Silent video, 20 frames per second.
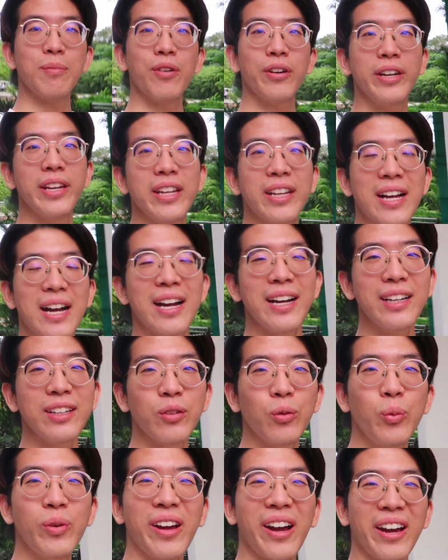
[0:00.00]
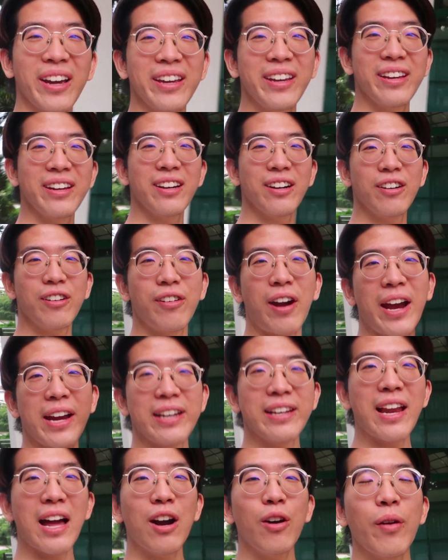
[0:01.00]
morning guys, we are here right
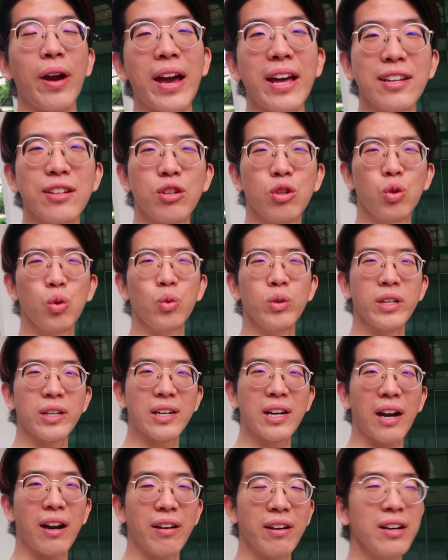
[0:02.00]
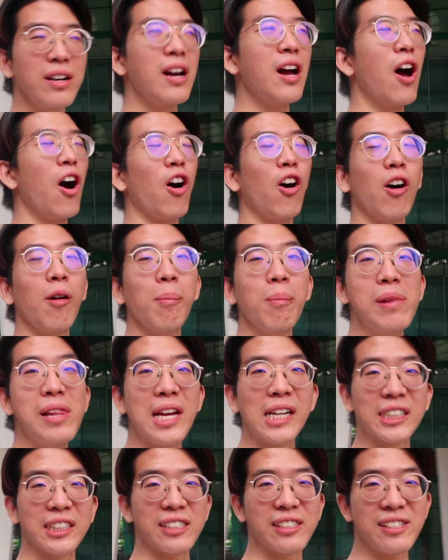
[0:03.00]
now at Zoo Negara or
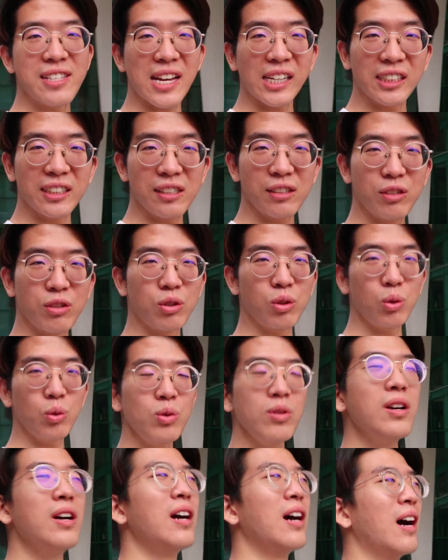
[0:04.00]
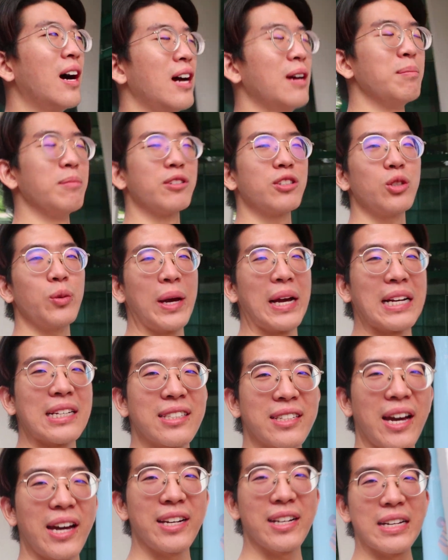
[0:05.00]
Malaysia's National Zoo. I'm so
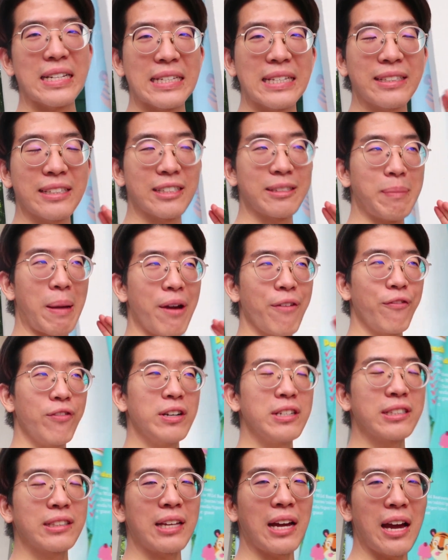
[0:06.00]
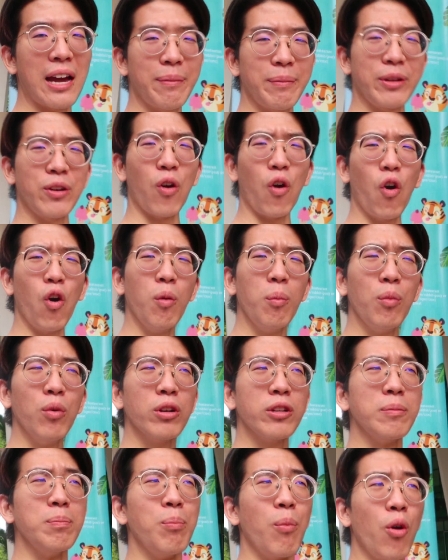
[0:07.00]
excited. This is my first time in
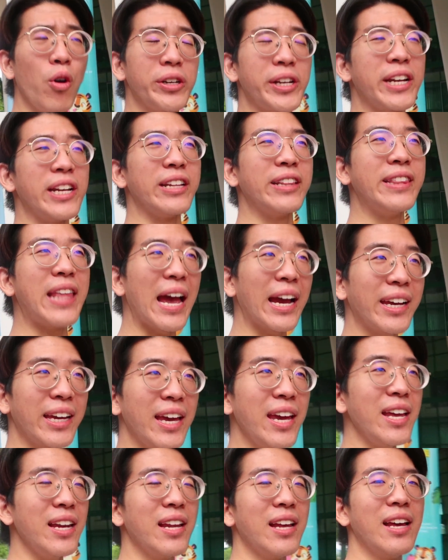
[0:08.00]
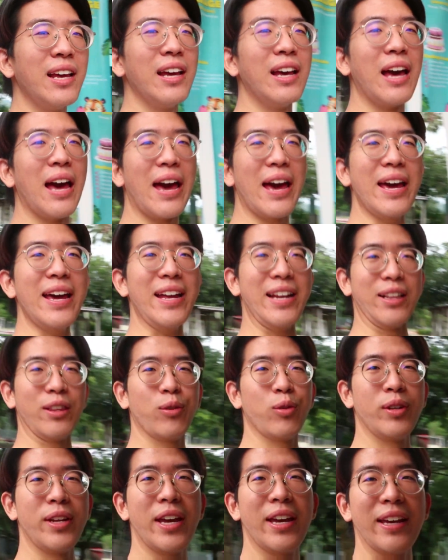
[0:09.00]
almost more than a decade and
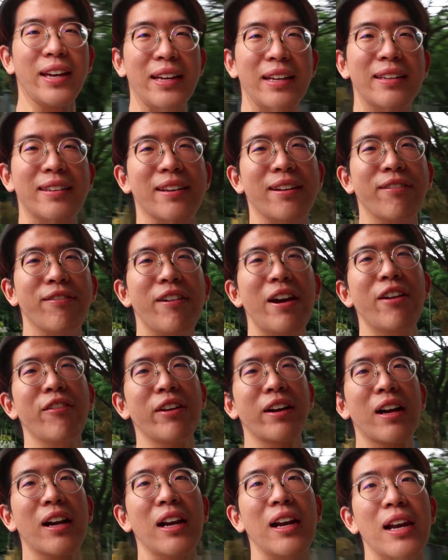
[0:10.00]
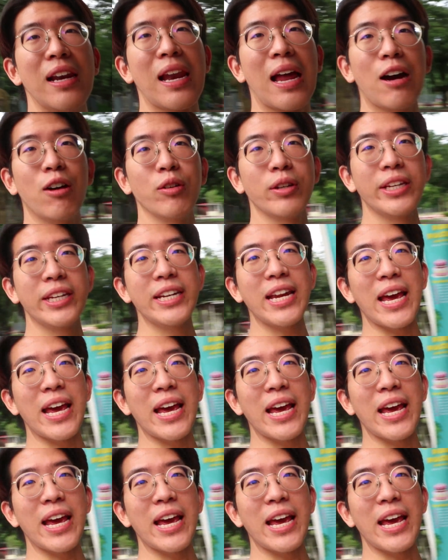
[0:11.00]
today is a very cloudy